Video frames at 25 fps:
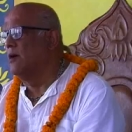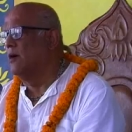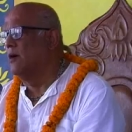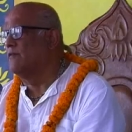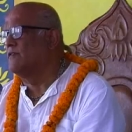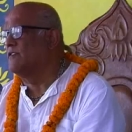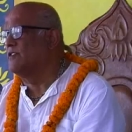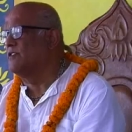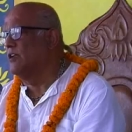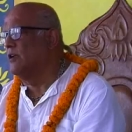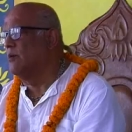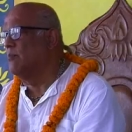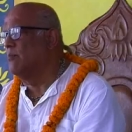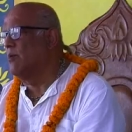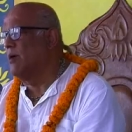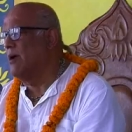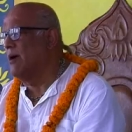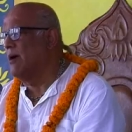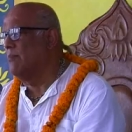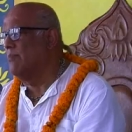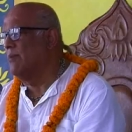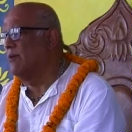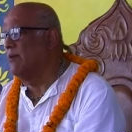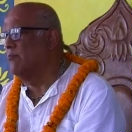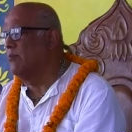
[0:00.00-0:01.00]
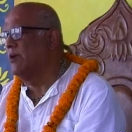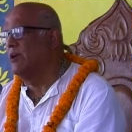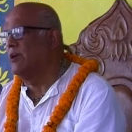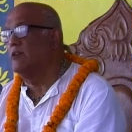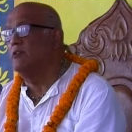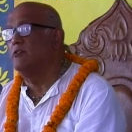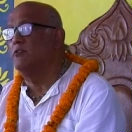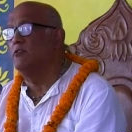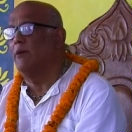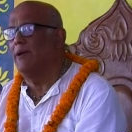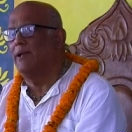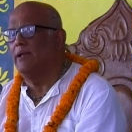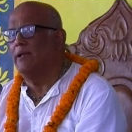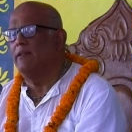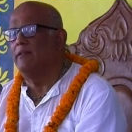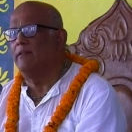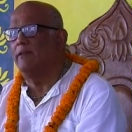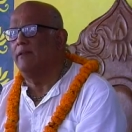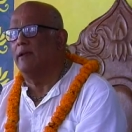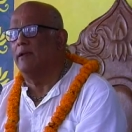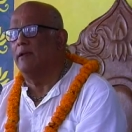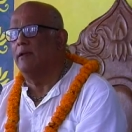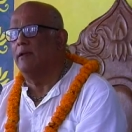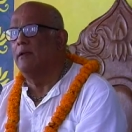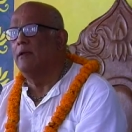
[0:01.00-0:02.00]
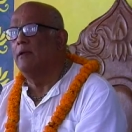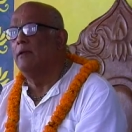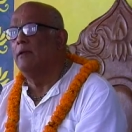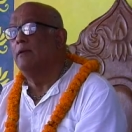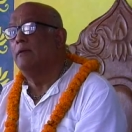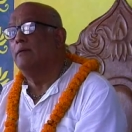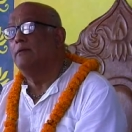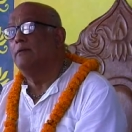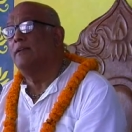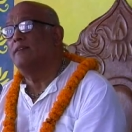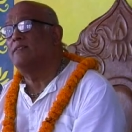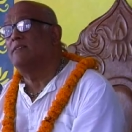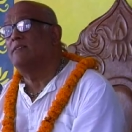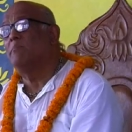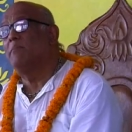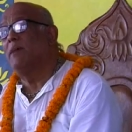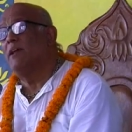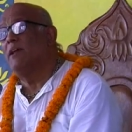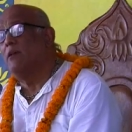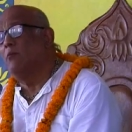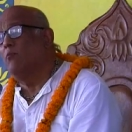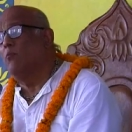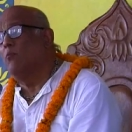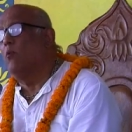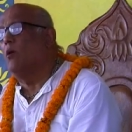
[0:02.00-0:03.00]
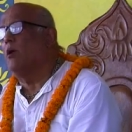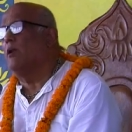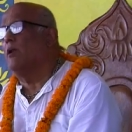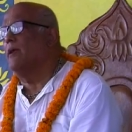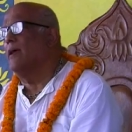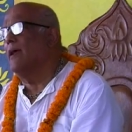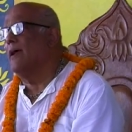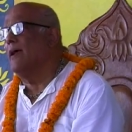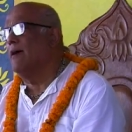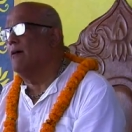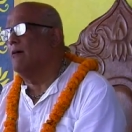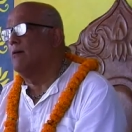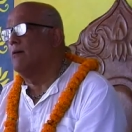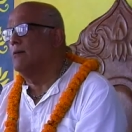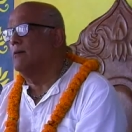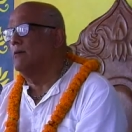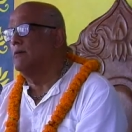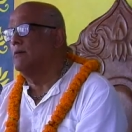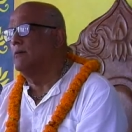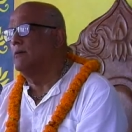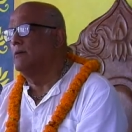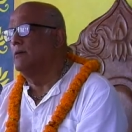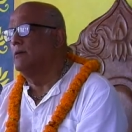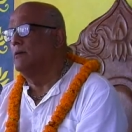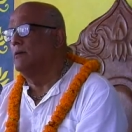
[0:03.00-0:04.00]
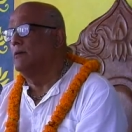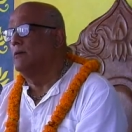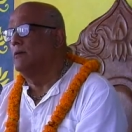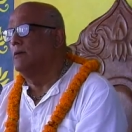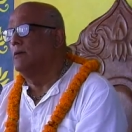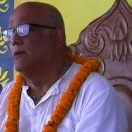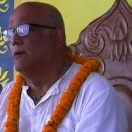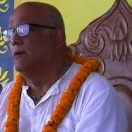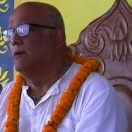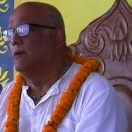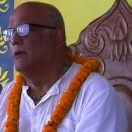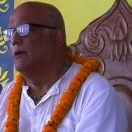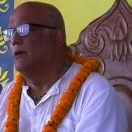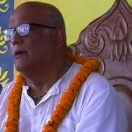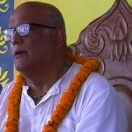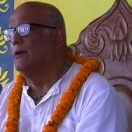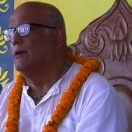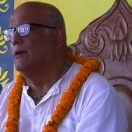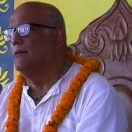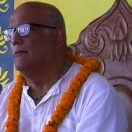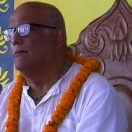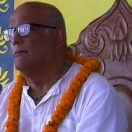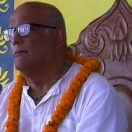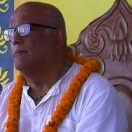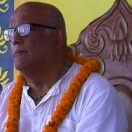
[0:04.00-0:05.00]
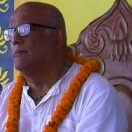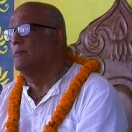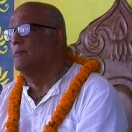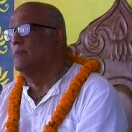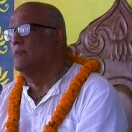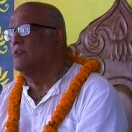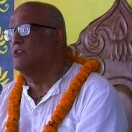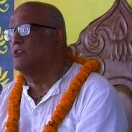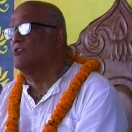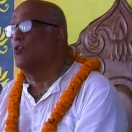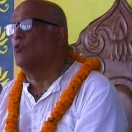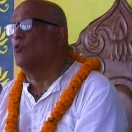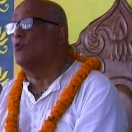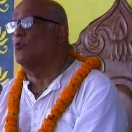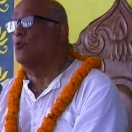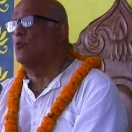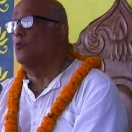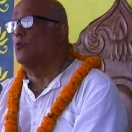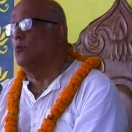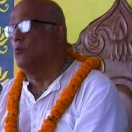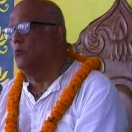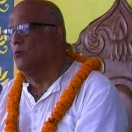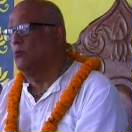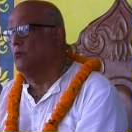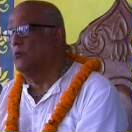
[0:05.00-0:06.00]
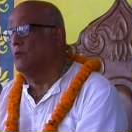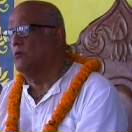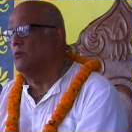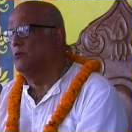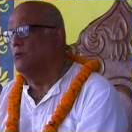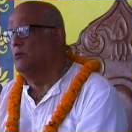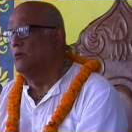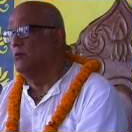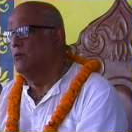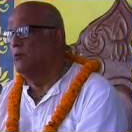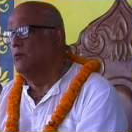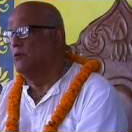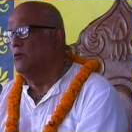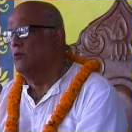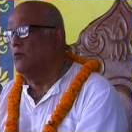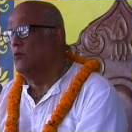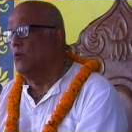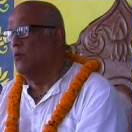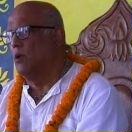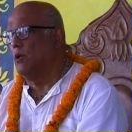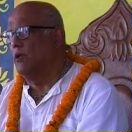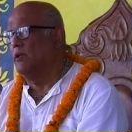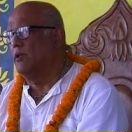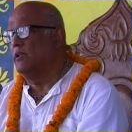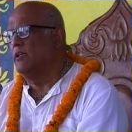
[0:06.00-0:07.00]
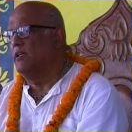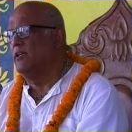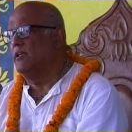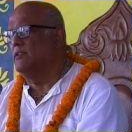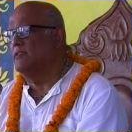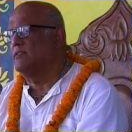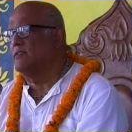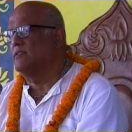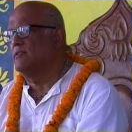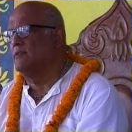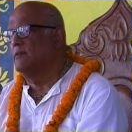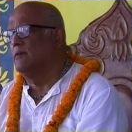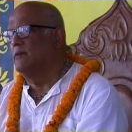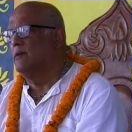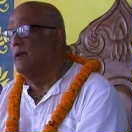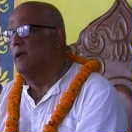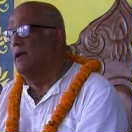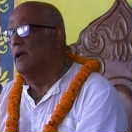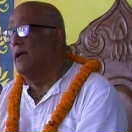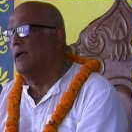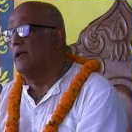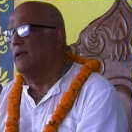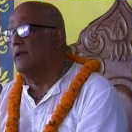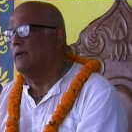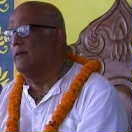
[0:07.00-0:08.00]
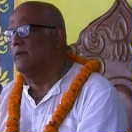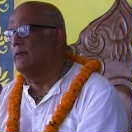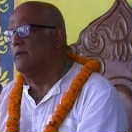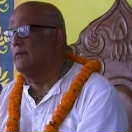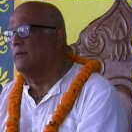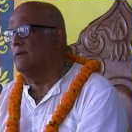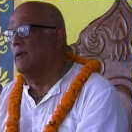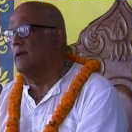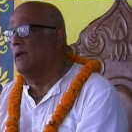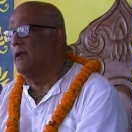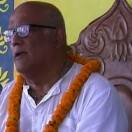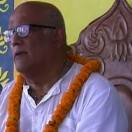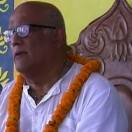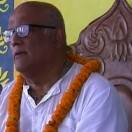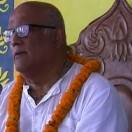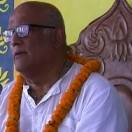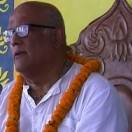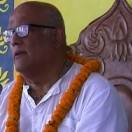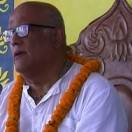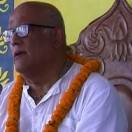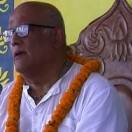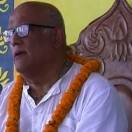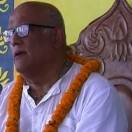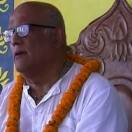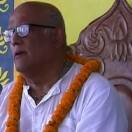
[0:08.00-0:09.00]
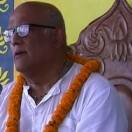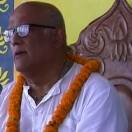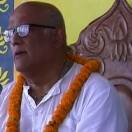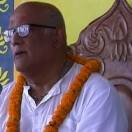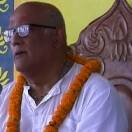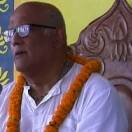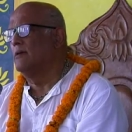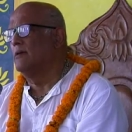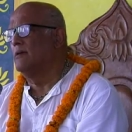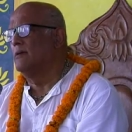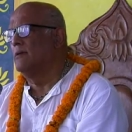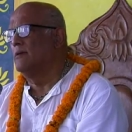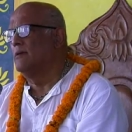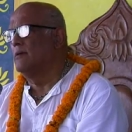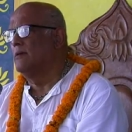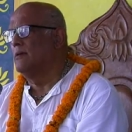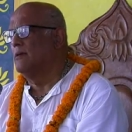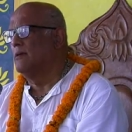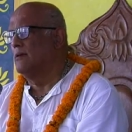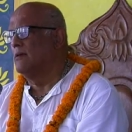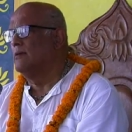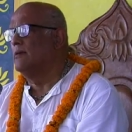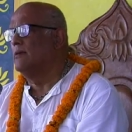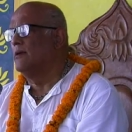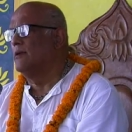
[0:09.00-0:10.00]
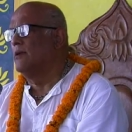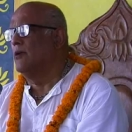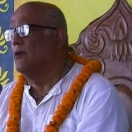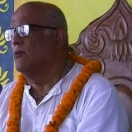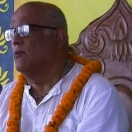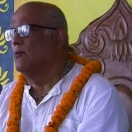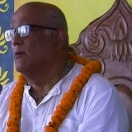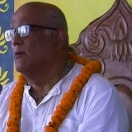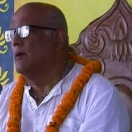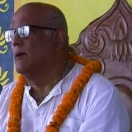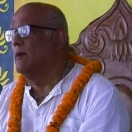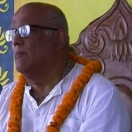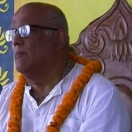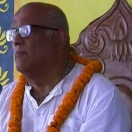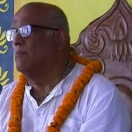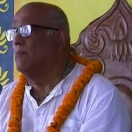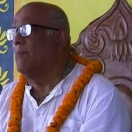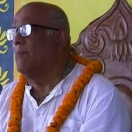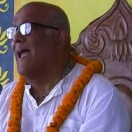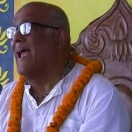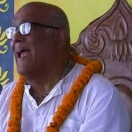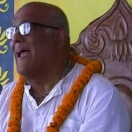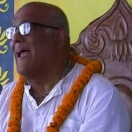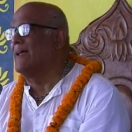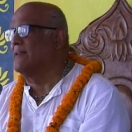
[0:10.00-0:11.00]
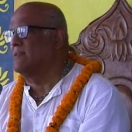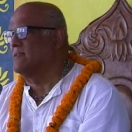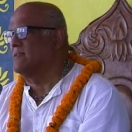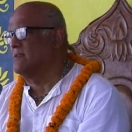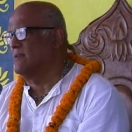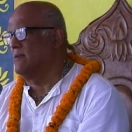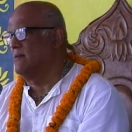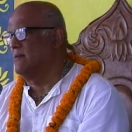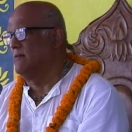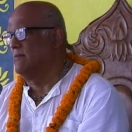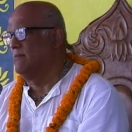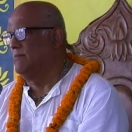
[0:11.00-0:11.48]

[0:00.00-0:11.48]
of Srila Prabhupada. We can do anything. It doesn't matter what our uh, so called qualities and, and uh, you know, uh, past